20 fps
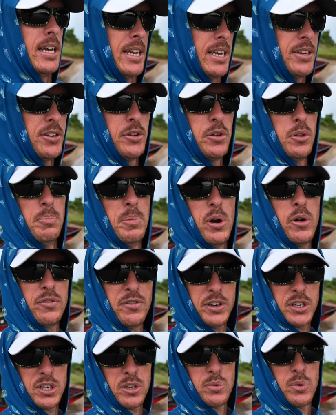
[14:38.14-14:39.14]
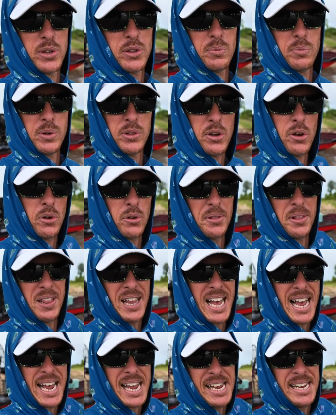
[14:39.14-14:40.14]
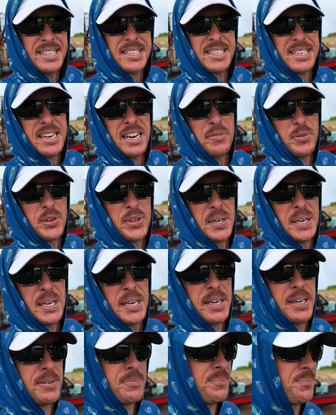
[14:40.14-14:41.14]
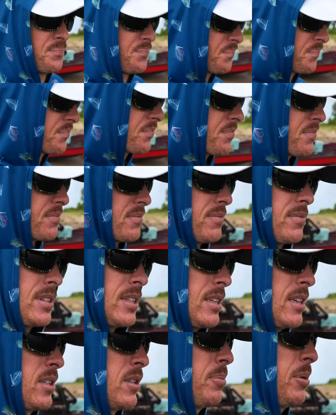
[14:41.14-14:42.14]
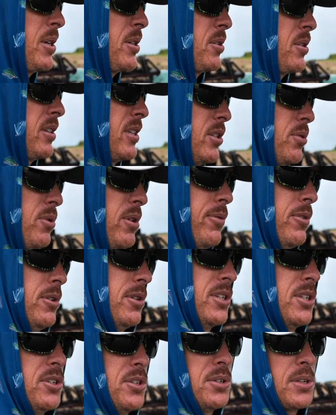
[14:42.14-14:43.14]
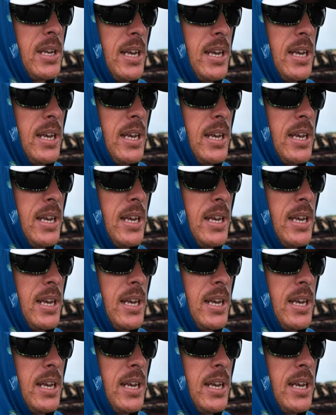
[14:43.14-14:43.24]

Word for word: and do the bow fishing with them with all the lights and everything. Especially on these rivers, you just